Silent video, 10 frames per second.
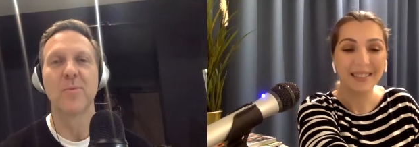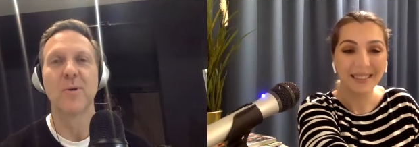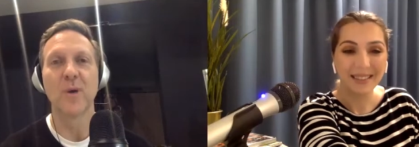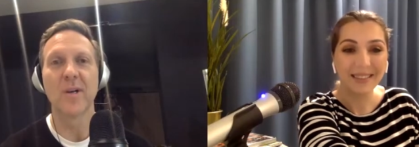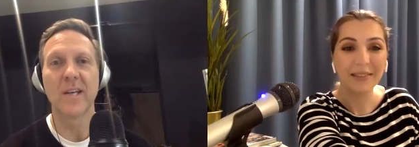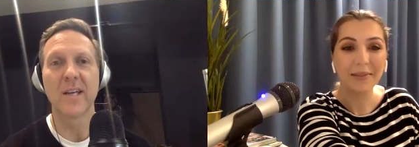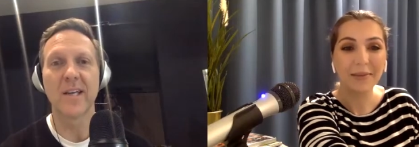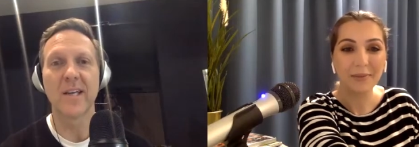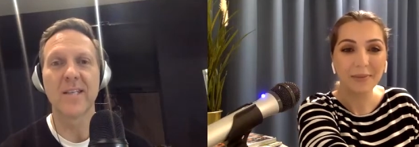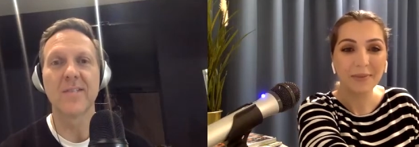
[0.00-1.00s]
Speaker 1: but one
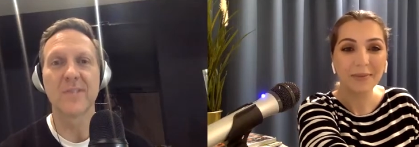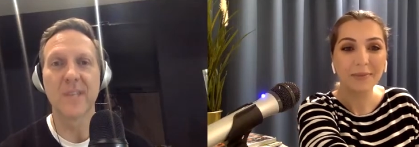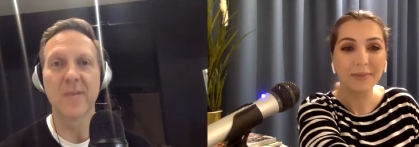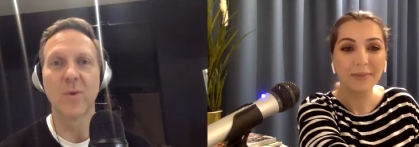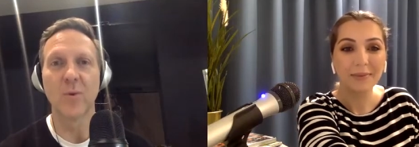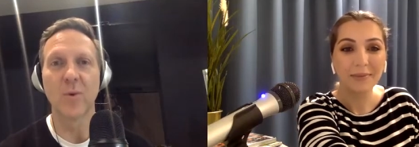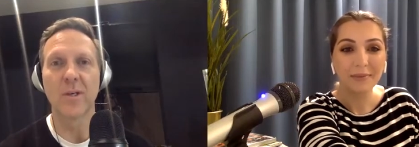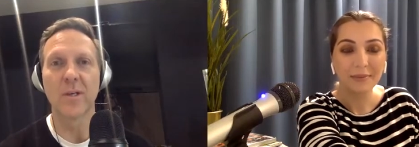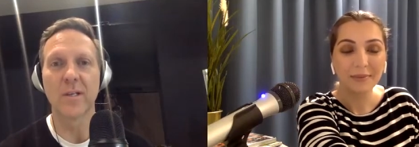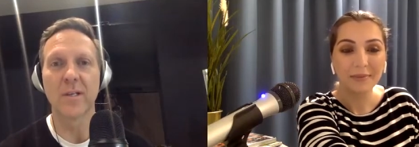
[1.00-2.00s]
day he had said, well, we're
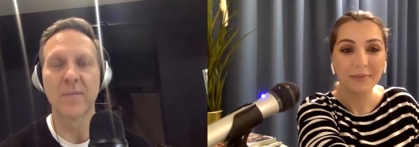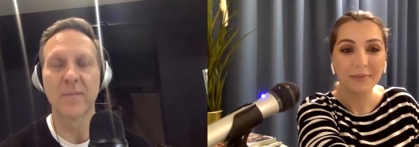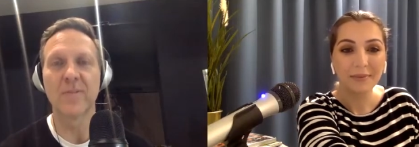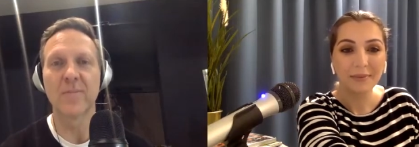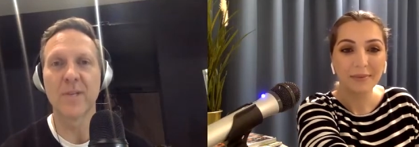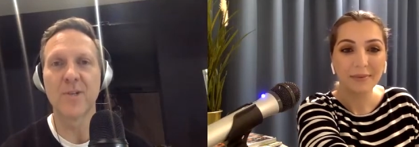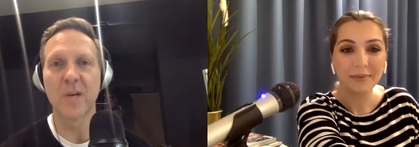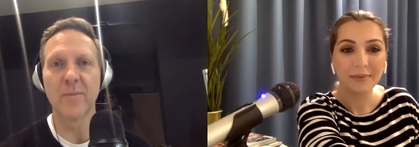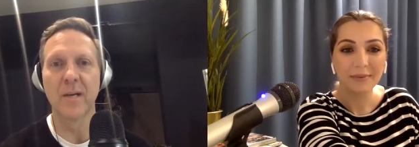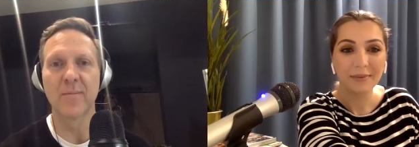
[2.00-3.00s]
going to, I'm leaving my
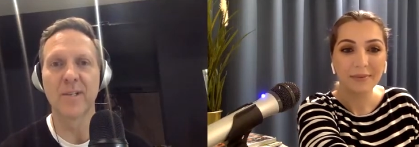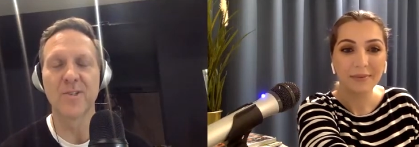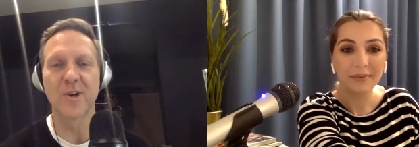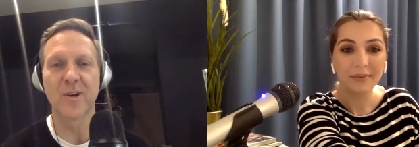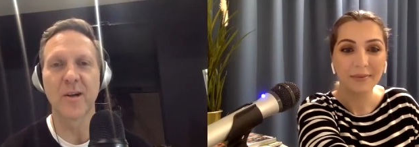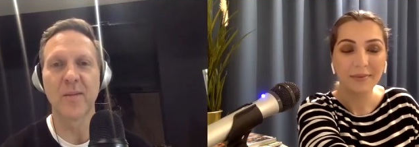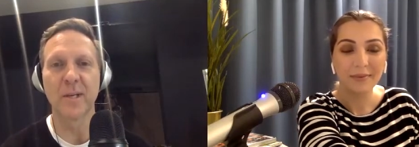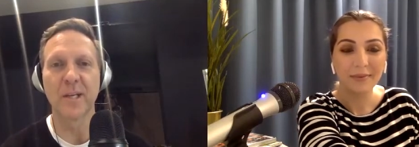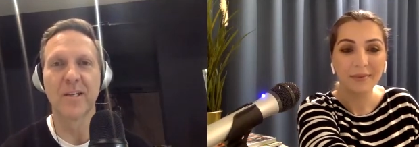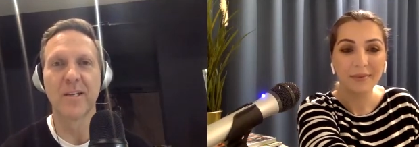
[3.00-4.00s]
job and I'm going to start a
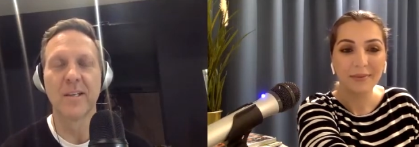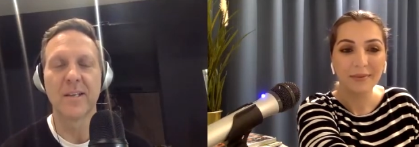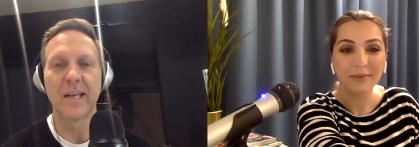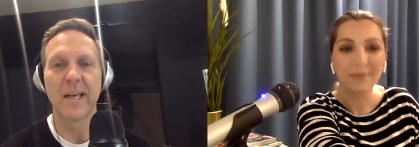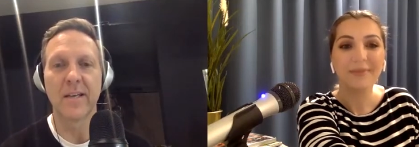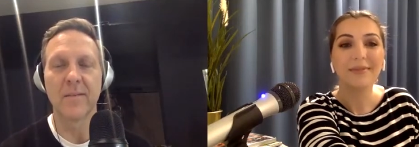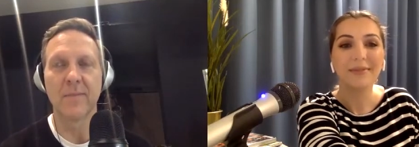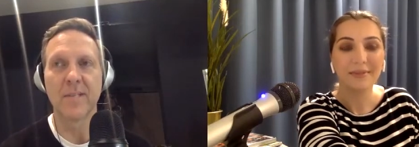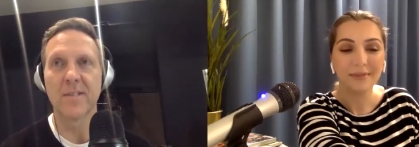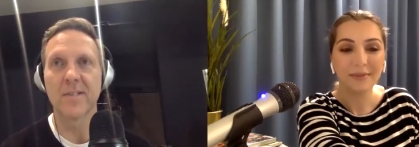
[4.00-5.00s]
company. And
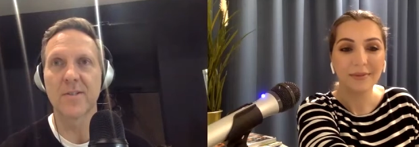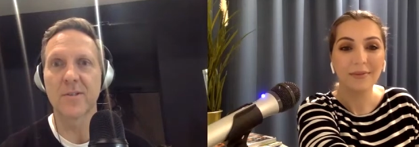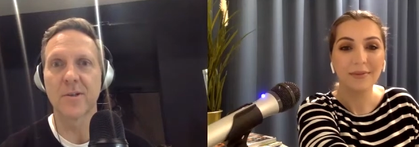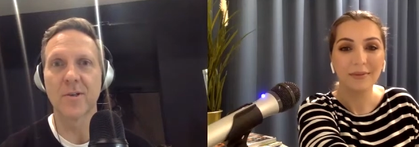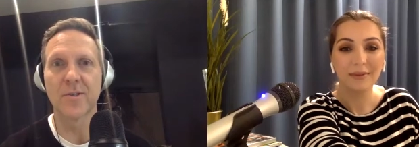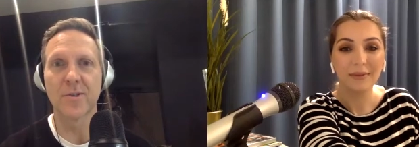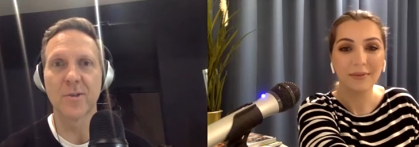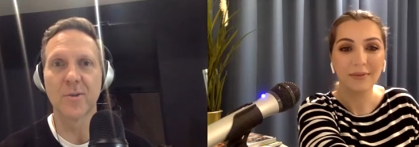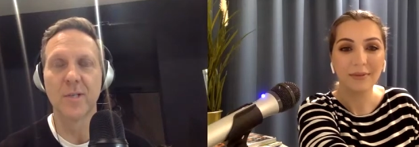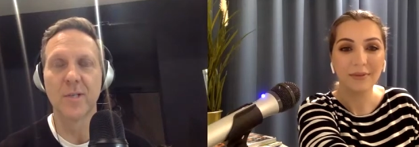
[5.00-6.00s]
my sister
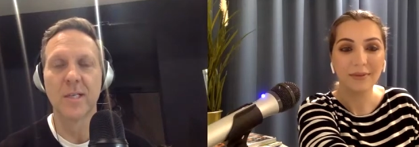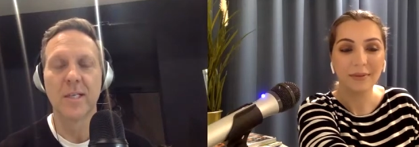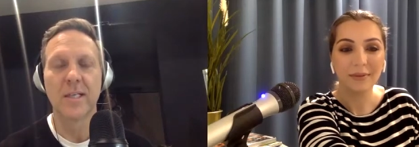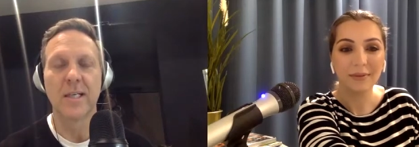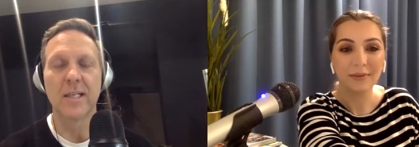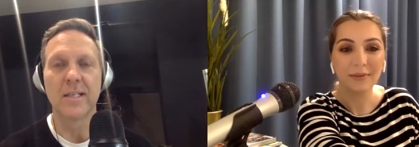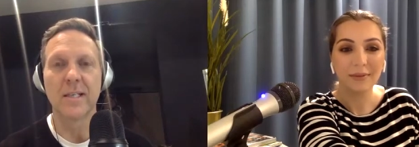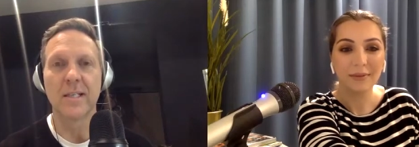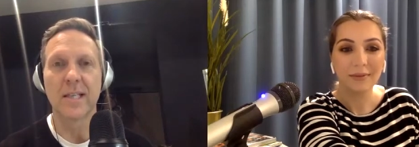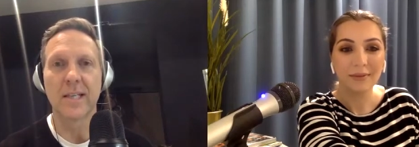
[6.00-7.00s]
also had
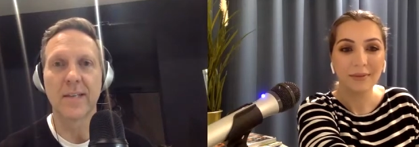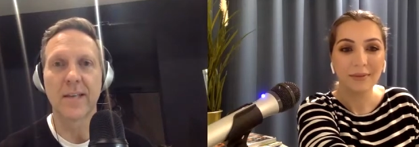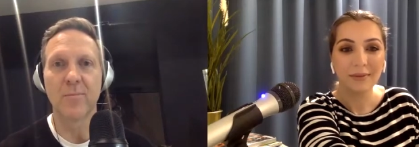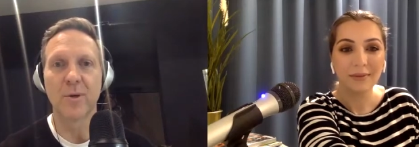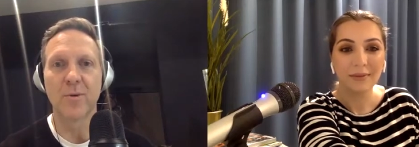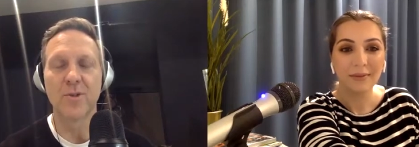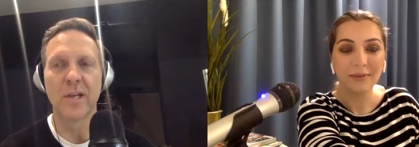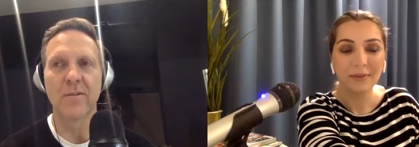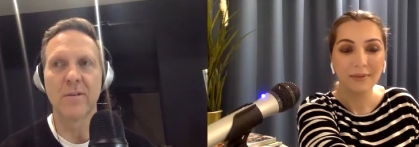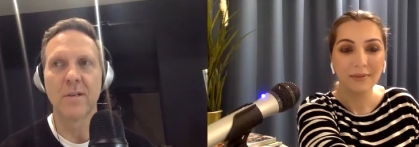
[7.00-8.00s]
uh, taken that approach.
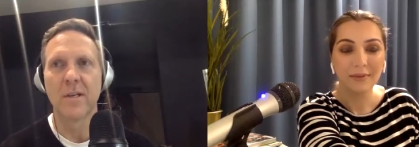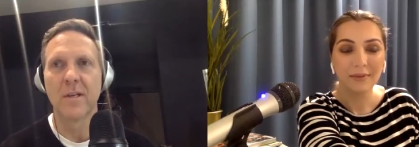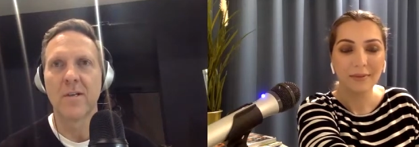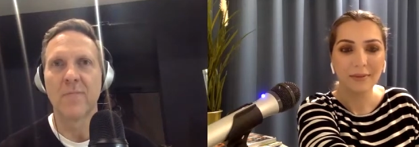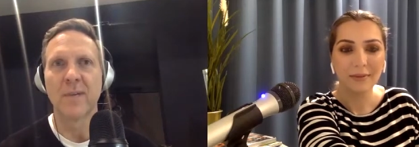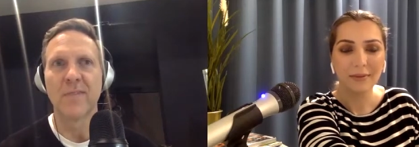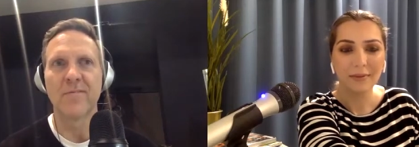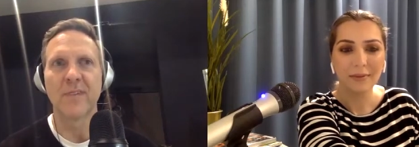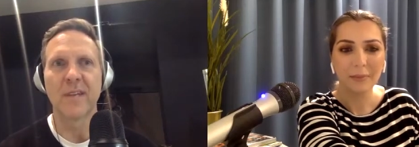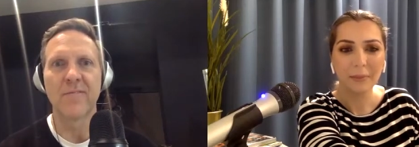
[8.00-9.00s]
And my,
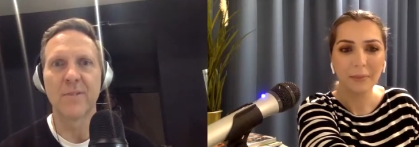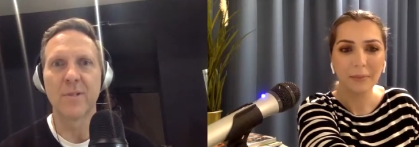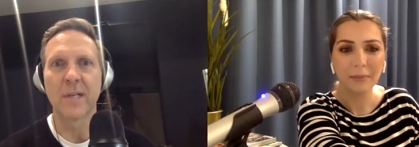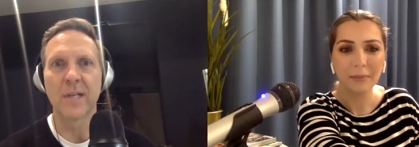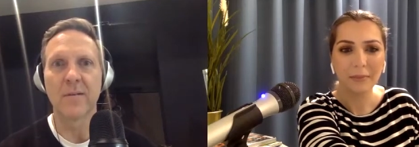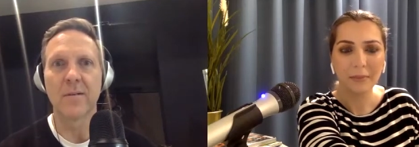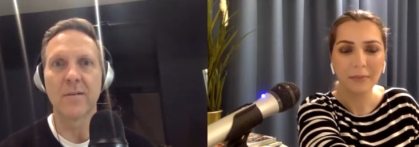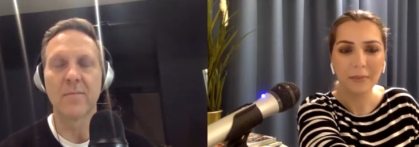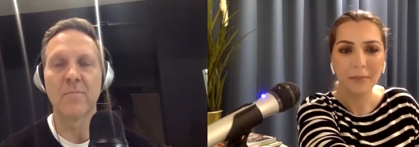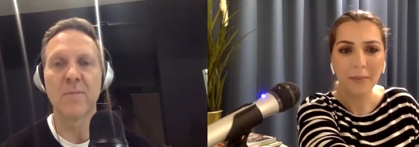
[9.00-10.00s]
I feel like
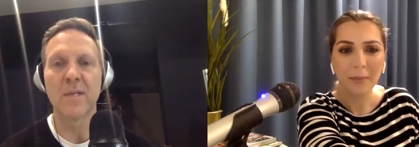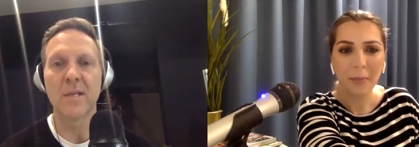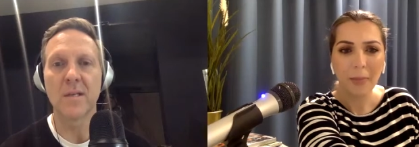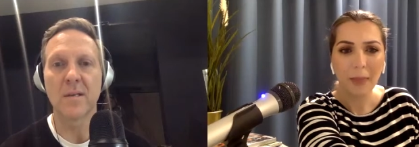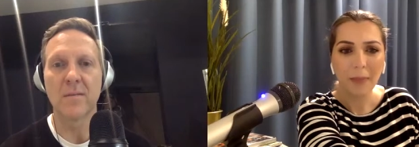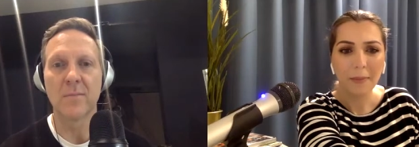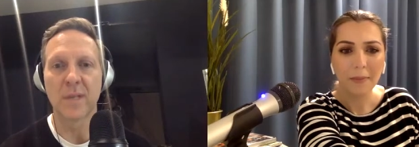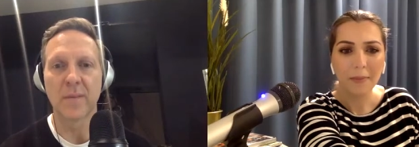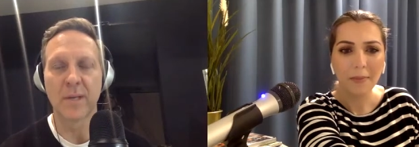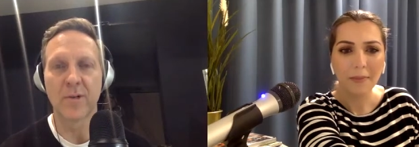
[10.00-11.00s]
me
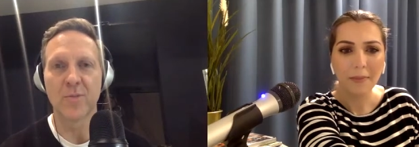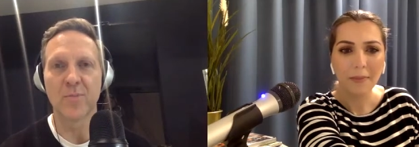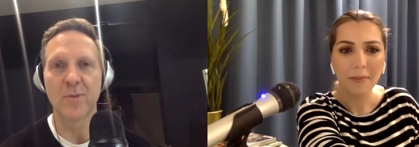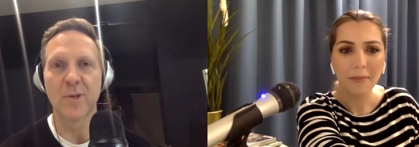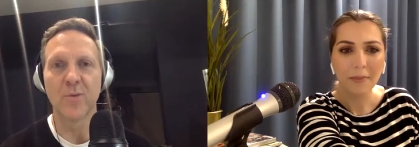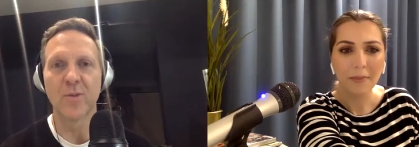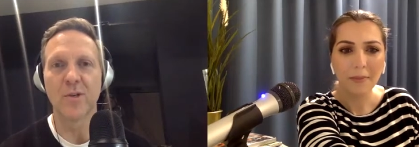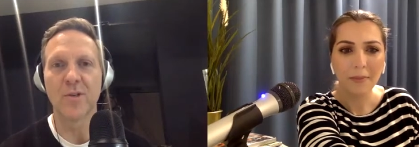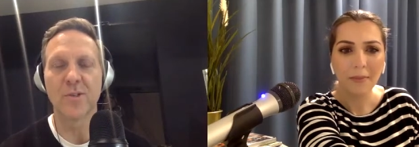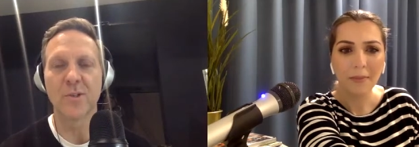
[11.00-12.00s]
becoming an entrepreneur was
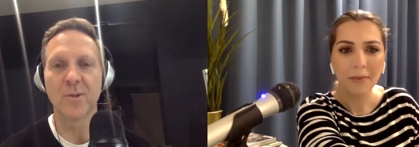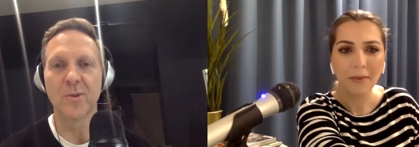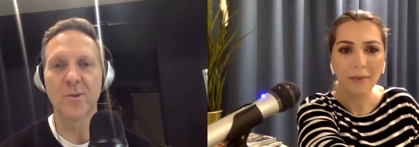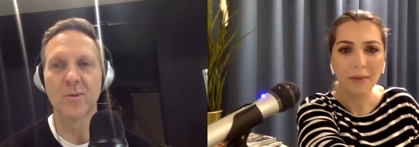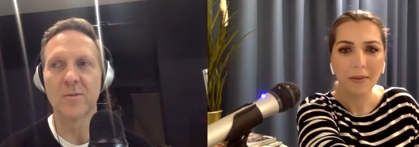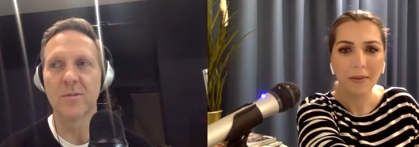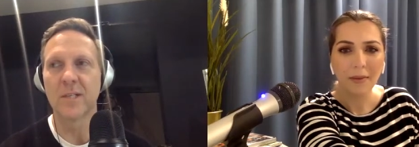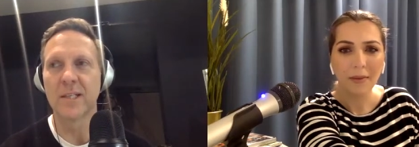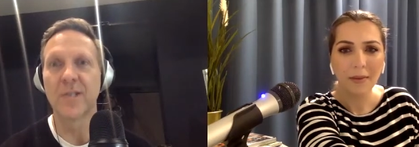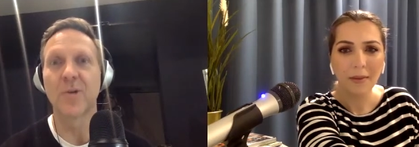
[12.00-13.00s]
also
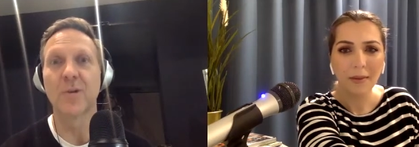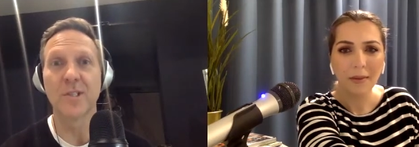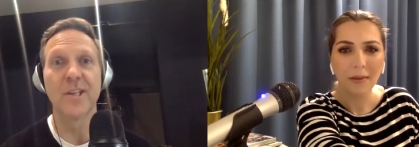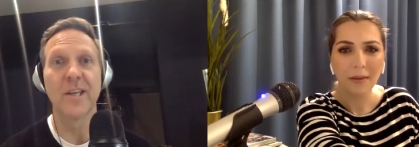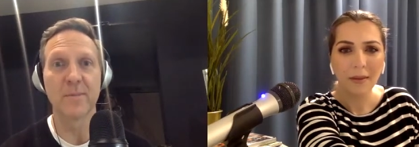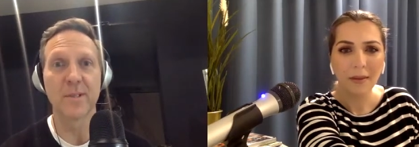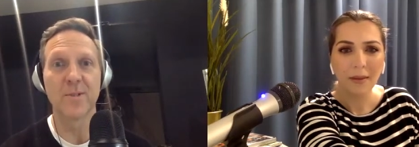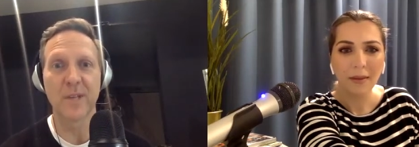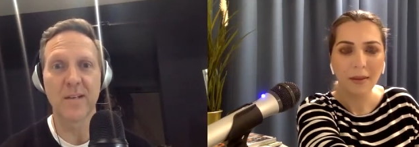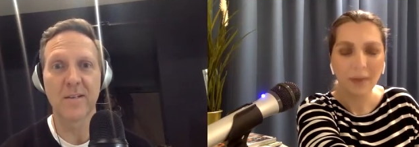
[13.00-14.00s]
uh, encourage them to
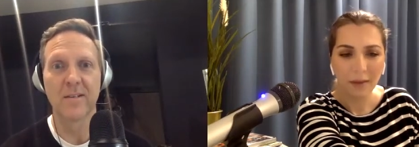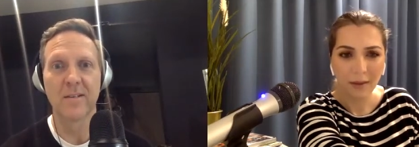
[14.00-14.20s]
do that,